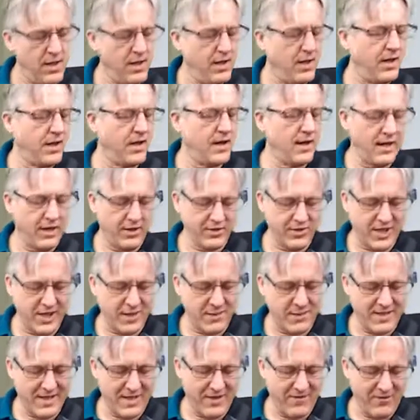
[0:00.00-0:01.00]
All right, I'll talk
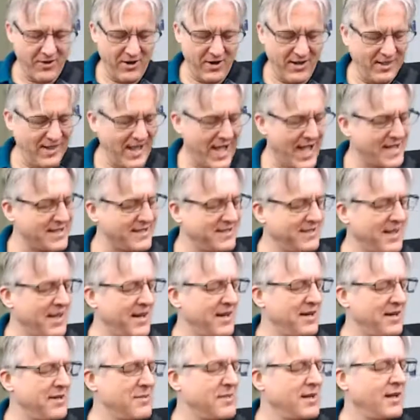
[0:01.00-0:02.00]
about that very last line
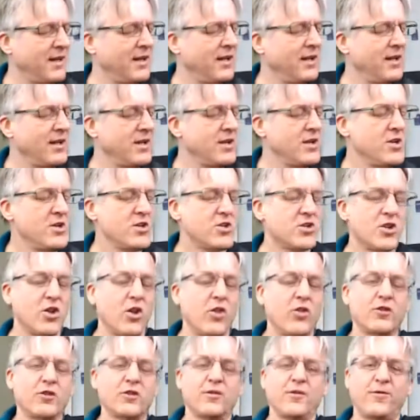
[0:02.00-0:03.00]
in a minute. So
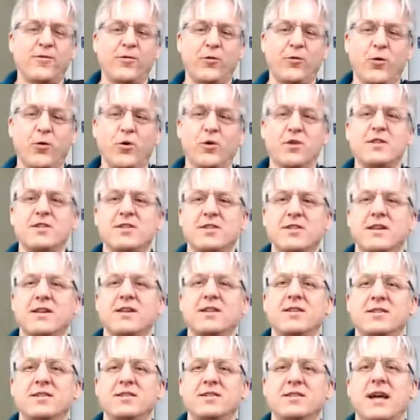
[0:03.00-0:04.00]
there's four distinct
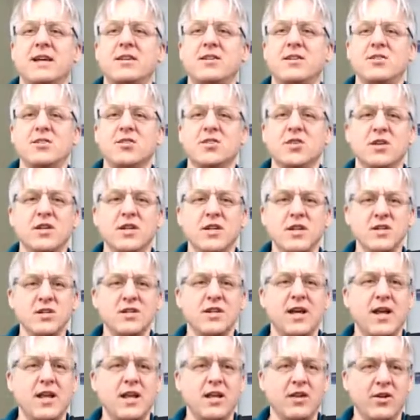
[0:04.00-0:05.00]
sections. So here's
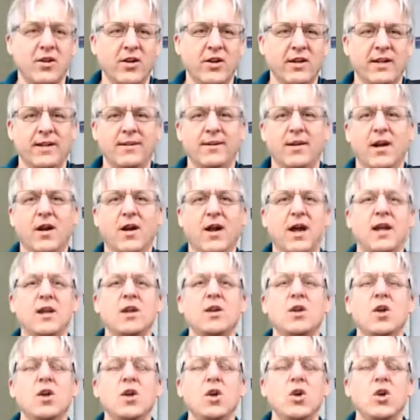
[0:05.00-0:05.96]
how you learn it, all right?